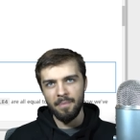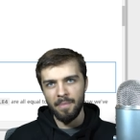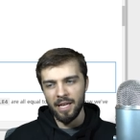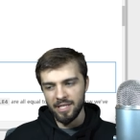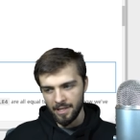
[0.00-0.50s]

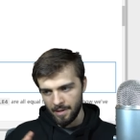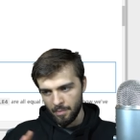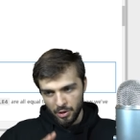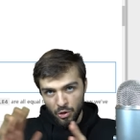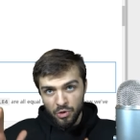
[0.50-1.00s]
makes it, it
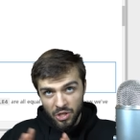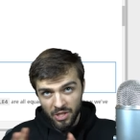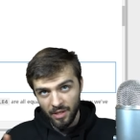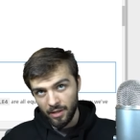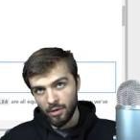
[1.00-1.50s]

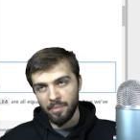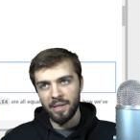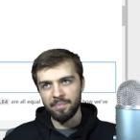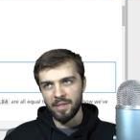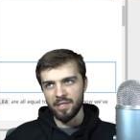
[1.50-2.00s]
reduces it a little
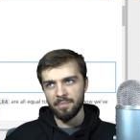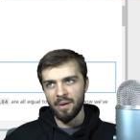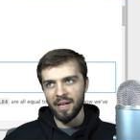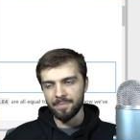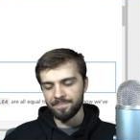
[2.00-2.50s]
bit in
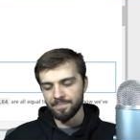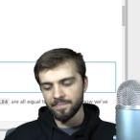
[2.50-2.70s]
SymPy.